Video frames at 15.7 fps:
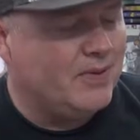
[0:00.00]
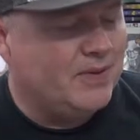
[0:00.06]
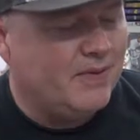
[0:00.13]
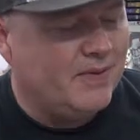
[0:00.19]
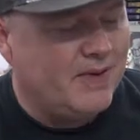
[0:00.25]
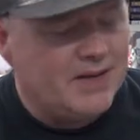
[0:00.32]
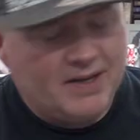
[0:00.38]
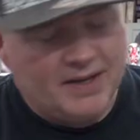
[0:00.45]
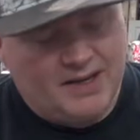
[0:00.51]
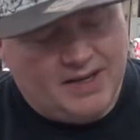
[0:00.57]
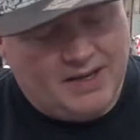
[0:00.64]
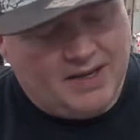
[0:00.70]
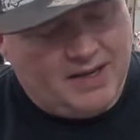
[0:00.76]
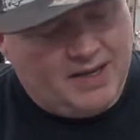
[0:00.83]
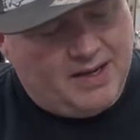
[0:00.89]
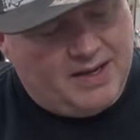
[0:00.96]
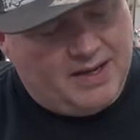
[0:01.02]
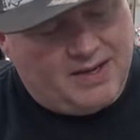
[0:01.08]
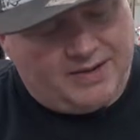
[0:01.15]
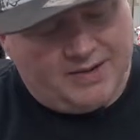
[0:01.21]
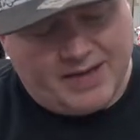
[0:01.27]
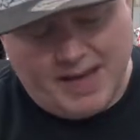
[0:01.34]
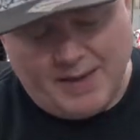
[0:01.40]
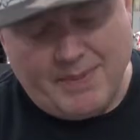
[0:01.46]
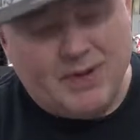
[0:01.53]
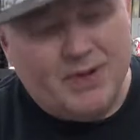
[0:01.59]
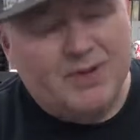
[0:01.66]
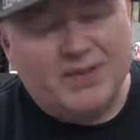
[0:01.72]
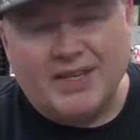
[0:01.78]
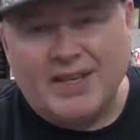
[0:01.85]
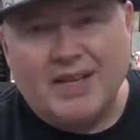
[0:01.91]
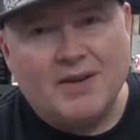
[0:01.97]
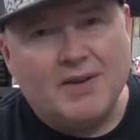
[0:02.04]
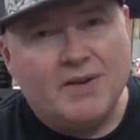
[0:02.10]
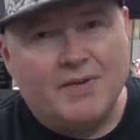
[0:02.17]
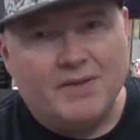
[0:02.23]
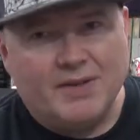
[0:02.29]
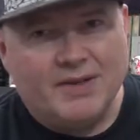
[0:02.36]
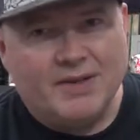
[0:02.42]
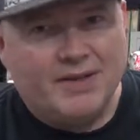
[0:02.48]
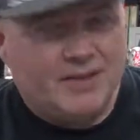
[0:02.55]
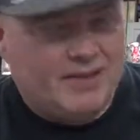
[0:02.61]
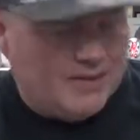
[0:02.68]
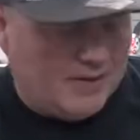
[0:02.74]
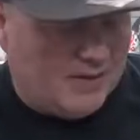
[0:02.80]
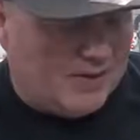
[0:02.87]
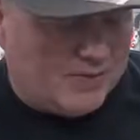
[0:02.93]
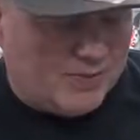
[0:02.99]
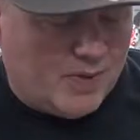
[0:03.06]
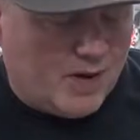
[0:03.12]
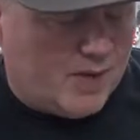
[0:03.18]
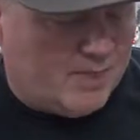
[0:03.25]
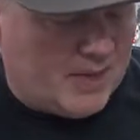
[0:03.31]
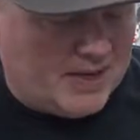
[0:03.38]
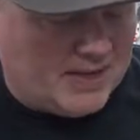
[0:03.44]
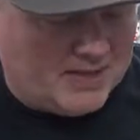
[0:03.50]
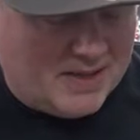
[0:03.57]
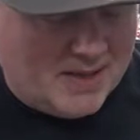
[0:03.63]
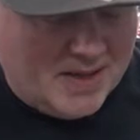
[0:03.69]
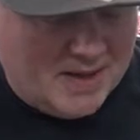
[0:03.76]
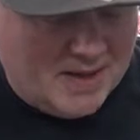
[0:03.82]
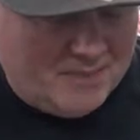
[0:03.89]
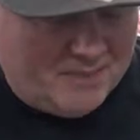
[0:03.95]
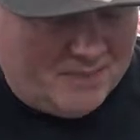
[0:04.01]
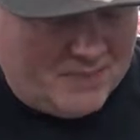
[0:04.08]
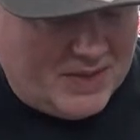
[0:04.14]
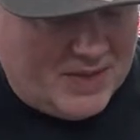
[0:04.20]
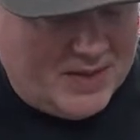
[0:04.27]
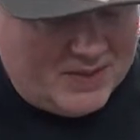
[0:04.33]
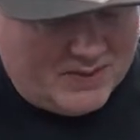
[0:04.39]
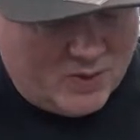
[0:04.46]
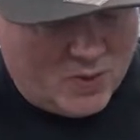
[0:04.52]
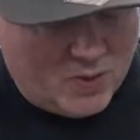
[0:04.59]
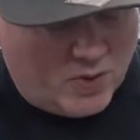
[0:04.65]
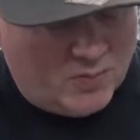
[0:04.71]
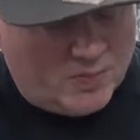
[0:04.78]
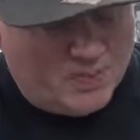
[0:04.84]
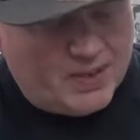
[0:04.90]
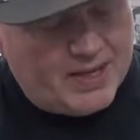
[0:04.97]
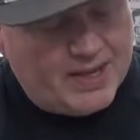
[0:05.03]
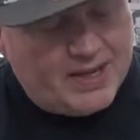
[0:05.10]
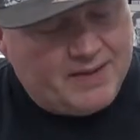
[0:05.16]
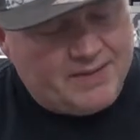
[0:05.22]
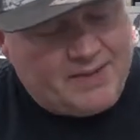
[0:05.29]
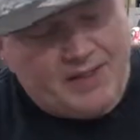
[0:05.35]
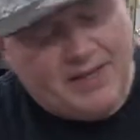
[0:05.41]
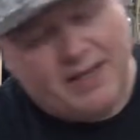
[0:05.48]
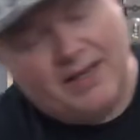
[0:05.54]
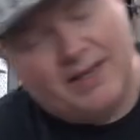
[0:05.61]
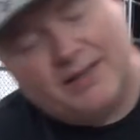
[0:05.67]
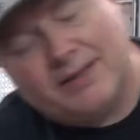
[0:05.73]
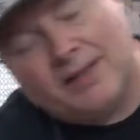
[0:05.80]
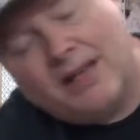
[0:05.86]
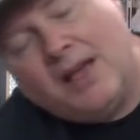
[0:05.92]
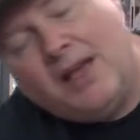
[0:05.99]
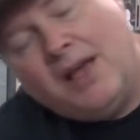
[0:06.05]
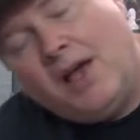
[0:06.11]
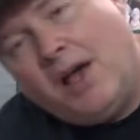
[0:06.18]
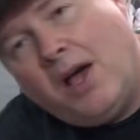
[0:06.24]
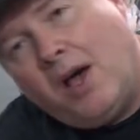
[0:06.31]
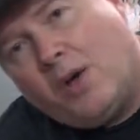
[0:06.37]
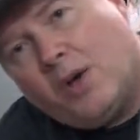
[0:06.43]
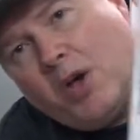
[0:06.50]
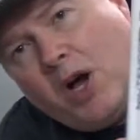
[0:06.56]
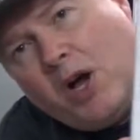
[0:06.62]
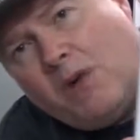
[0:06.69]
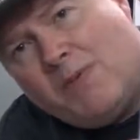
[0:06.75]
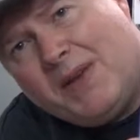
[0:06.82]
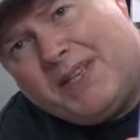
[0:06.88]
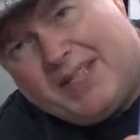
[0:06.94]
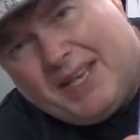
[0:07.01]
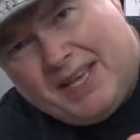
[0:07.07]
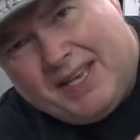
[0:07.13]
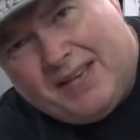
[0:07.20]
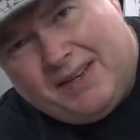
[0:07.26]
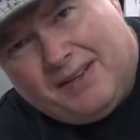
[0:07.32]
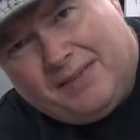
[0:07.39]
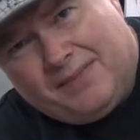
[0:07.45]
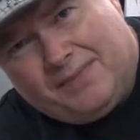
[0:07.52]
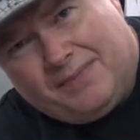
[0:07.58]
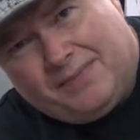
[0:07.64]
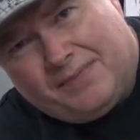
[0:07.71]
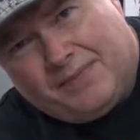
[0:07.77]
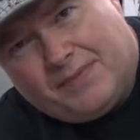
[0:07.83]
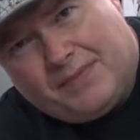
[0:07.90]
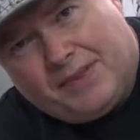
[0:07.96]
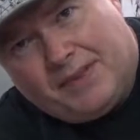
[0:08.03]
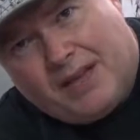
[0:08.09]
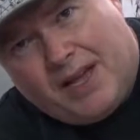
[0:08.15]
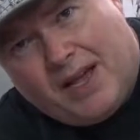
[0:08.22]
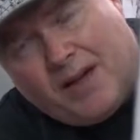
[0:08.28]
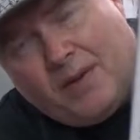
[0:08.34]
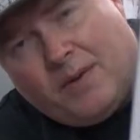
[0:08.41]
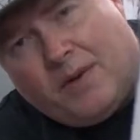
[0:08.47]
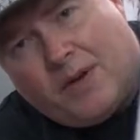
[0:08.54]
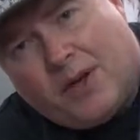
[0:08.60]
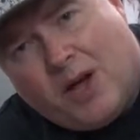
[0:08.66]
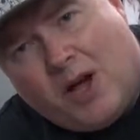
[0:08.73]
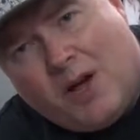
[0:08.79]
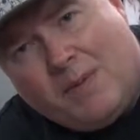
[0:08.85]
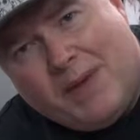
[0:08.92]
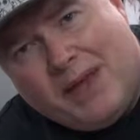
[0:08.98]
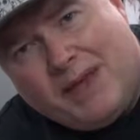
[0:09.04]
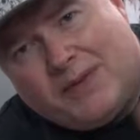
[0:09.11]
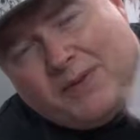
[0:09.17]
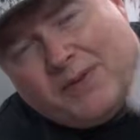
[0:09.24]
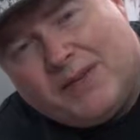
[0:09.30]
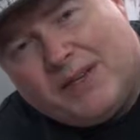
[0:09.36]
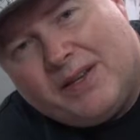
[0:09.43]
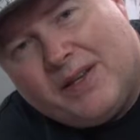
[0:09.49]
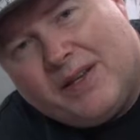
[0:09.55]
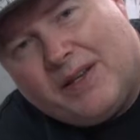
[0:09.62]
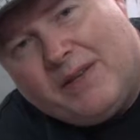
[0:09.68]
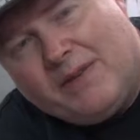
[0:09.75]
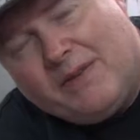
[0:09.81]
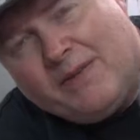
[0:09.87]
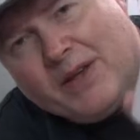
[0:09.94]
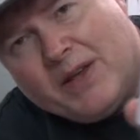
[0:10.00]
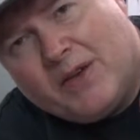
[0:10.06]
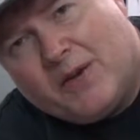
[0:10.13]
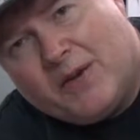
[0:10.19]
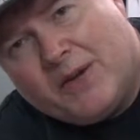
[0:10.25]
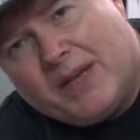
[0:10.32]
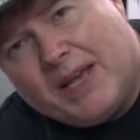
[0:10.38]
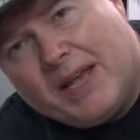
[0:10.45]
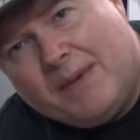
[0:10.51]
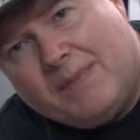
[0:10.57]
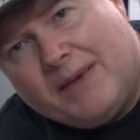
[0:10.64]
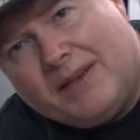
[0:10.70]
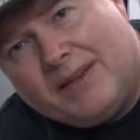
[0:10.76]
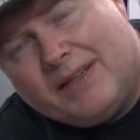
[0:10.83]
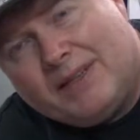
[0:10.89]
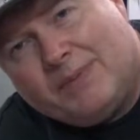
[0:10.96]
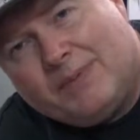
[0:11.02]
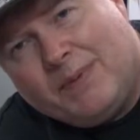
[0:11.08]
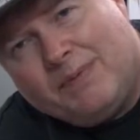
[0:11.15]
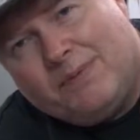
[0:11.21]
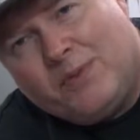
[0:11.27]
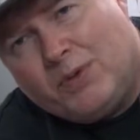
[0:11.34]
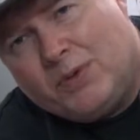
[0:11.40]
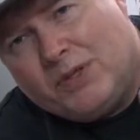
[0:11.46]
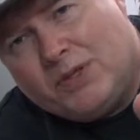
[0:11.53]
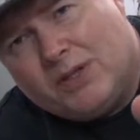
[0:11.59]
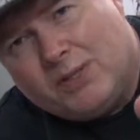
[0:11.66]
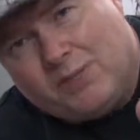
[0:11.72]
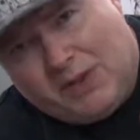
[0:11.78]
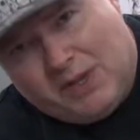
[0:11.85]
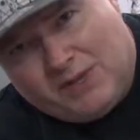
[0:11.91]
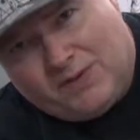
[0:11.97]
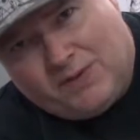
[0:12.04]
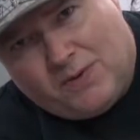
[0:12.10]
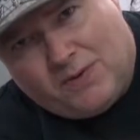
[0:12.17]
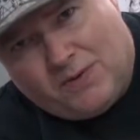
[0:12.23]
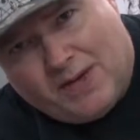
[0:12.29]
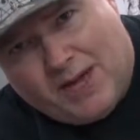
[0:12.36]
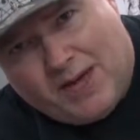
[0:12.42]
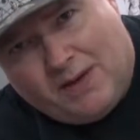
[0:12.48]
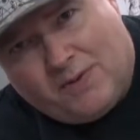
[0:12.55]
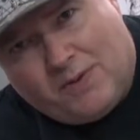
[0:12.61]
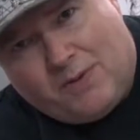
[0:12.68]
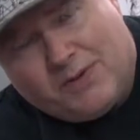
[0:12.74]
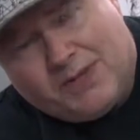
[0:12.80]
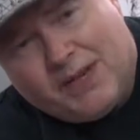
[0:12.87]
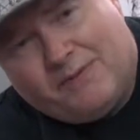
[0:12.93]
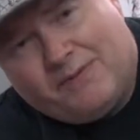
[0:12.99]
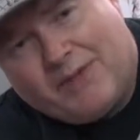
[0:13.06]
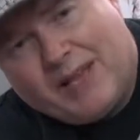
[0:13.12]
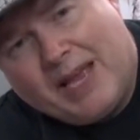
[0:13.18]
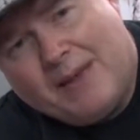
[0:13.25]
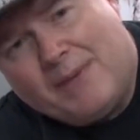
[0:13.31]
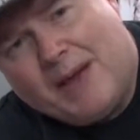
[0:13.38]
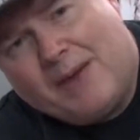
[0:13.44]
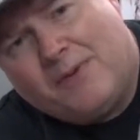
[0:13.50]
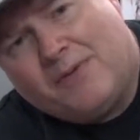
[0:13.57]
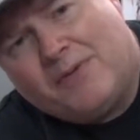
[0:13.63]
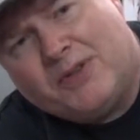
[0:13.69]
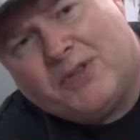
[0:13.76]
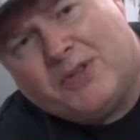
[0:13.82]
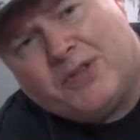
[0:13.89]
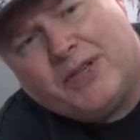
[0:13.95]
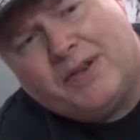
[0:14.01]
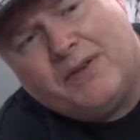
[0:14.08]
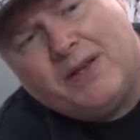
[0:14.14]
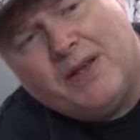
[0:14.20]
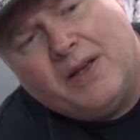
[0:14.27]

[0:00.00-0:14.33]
or something. It's a game I don't see that often, and that's why I picked it up. It's all complete. It is Akami Den. Now, Akami is obviously a very good game, and it's been ported to PS4 now. Obviously, it came out originally